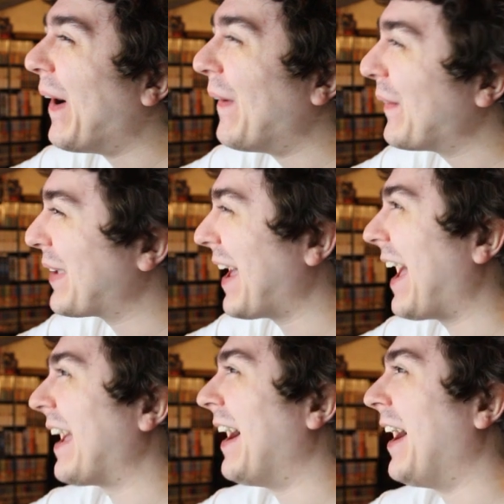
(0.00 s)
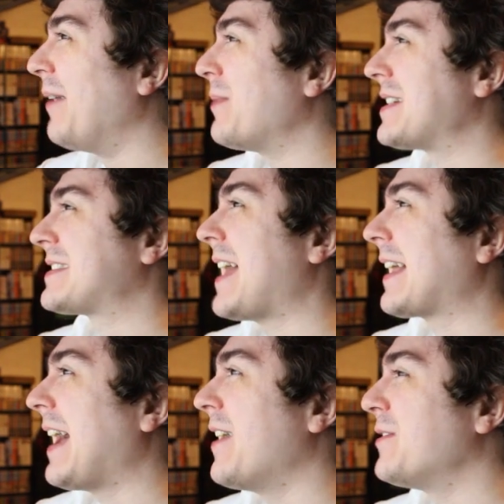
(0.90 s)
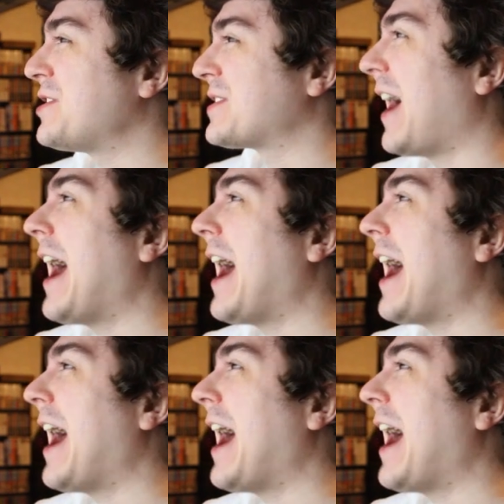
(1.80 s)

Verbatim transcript: okay. Um, Isekai Ojisan.